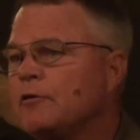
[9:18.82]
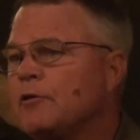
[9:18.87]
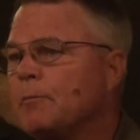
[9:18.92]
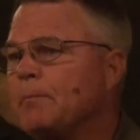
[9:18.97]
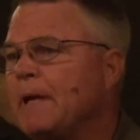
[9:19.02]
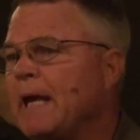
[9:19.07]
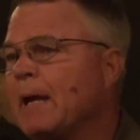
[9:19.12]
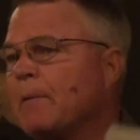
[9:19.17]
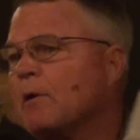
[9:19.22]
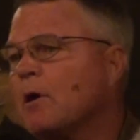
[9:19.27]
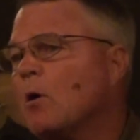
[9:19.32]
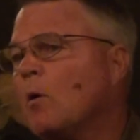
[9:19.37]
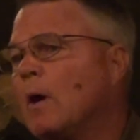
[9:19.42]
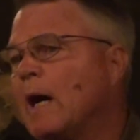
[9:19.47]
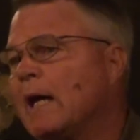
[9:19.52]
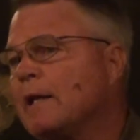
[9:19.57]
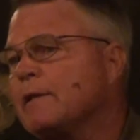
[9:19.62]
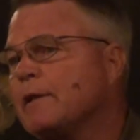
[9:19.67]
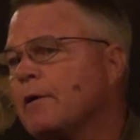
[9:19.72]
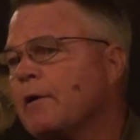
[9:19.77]
to be able to go
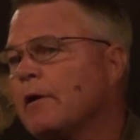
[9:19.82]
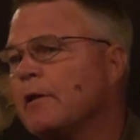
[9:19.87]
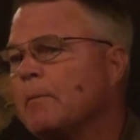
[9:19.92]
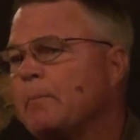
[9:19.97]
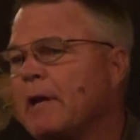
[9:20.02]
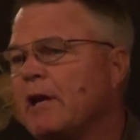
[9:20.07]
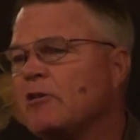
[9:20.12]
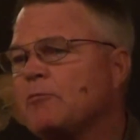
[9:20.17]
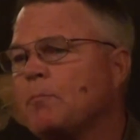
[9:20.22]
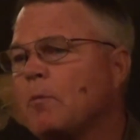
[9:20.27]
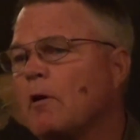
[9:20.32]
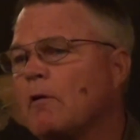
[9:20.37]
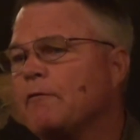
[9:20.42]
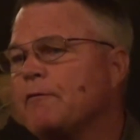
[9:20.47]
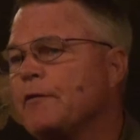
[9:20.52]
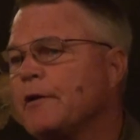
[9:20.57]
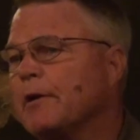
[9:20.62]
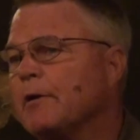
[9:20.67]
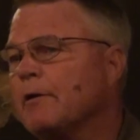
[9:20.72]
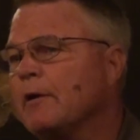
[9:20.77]
out there on the baseball
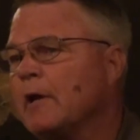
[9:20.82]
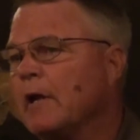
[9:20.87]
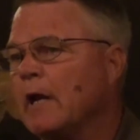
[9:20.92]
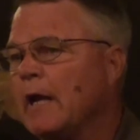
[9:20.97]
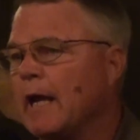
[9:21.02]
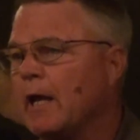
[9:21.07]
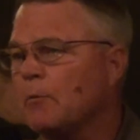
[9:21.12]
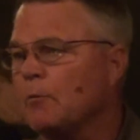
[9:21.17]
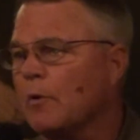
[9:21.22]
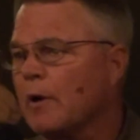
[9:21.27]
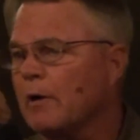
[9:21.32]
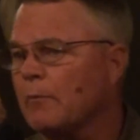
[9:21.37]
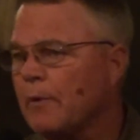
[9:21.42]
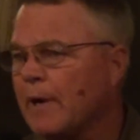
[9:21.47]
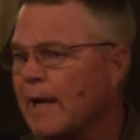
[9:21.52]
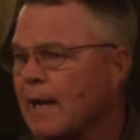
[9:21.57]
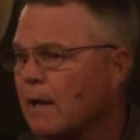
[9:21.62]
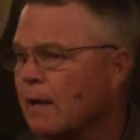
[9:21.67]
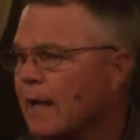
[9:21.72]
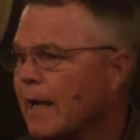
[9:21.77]
field and run
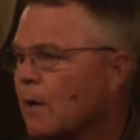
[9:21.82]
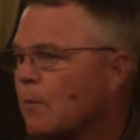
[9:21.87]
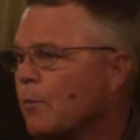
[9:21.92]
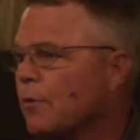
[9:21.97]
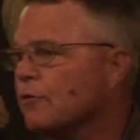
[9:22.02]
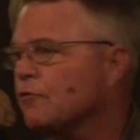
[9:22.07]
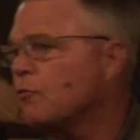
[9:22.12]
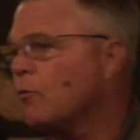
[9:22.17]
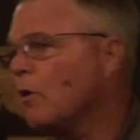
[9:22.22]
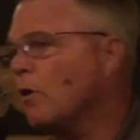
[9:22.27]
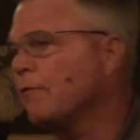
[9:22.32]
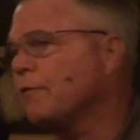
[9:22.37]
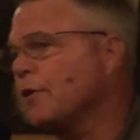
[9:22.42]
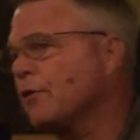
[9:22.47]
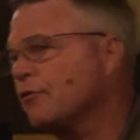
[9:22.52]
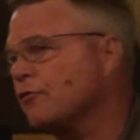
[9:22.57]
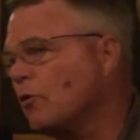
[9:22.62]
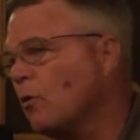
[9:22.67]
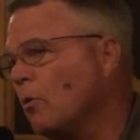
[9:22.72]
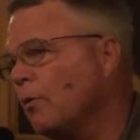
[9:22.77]
around like we're 12
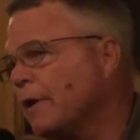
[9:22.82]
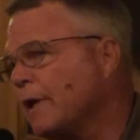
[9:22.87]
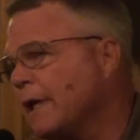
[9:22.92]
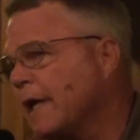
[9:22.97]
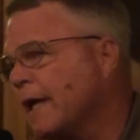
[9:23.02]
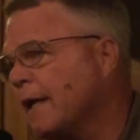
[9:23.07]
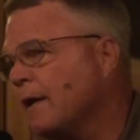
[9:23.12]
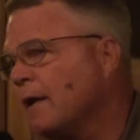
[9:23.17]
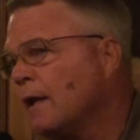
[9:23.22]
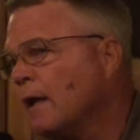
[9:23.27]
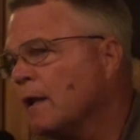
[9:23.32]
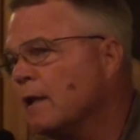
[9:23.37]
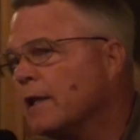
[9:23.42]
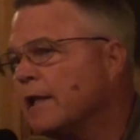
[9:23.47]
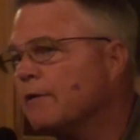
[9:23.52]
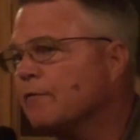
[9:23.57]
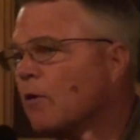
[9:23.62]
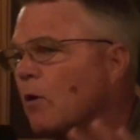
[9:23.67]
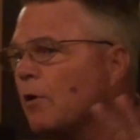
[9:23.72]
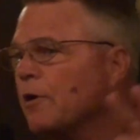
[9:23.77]
years old again,
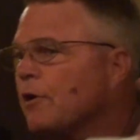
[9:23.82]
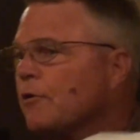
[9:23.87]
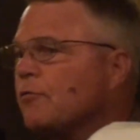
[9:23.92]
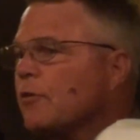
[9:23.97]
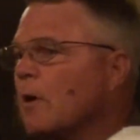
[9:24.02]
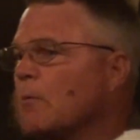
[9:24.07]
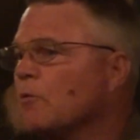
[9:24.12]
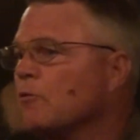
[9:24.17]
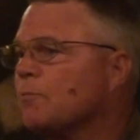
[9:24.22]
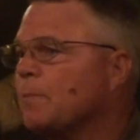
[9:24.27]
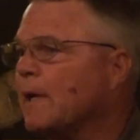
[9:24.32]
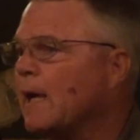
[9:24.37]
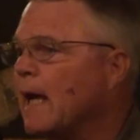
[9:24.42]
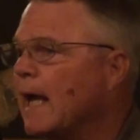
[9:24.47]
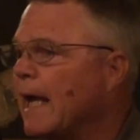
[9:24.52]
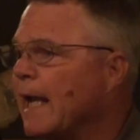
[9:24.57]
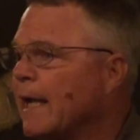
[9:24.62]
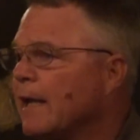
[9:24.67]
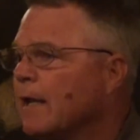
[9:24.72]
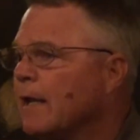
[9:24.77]
leave all your troubles
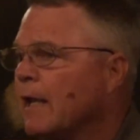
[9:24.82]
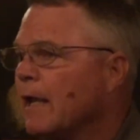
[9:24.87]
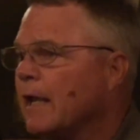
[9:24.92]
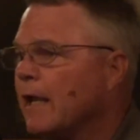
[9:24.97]
behind,